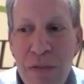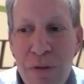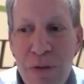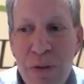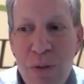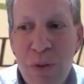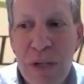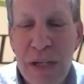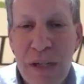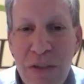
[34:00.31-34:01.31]
through
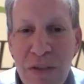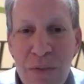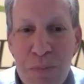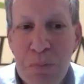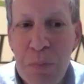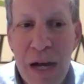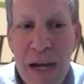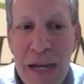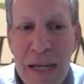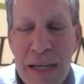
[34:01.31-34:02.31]
is
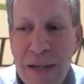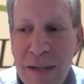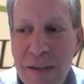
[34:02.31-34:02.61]
my